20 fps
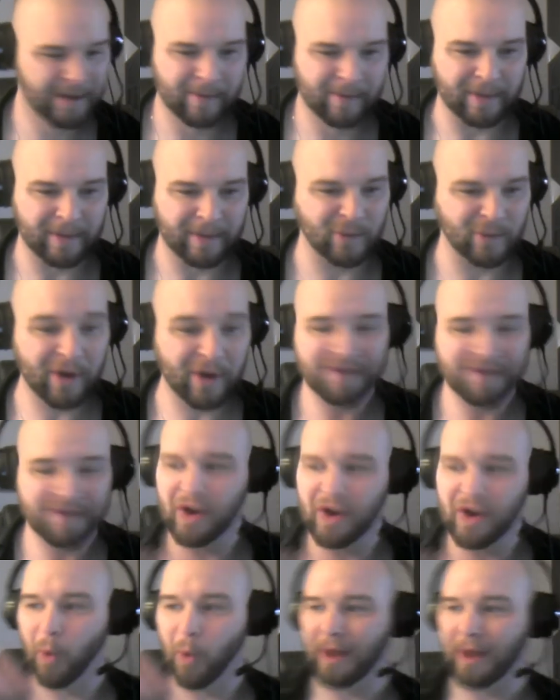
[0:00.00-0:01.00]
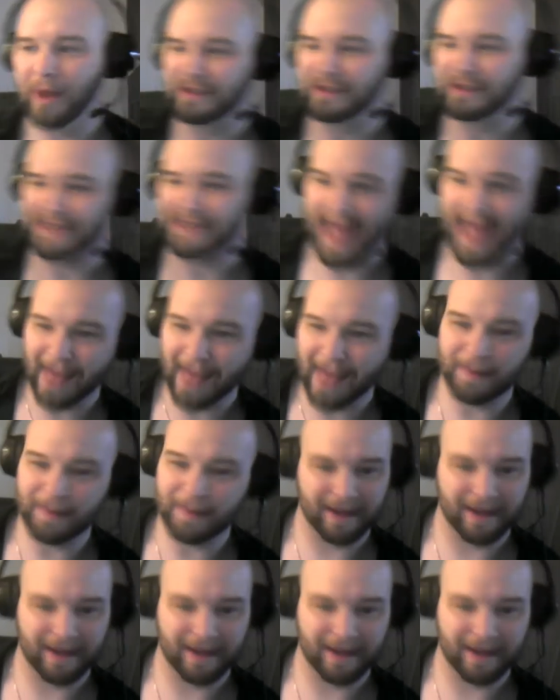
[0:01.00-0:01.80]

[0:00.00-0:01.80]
Because we don't even know what else is happening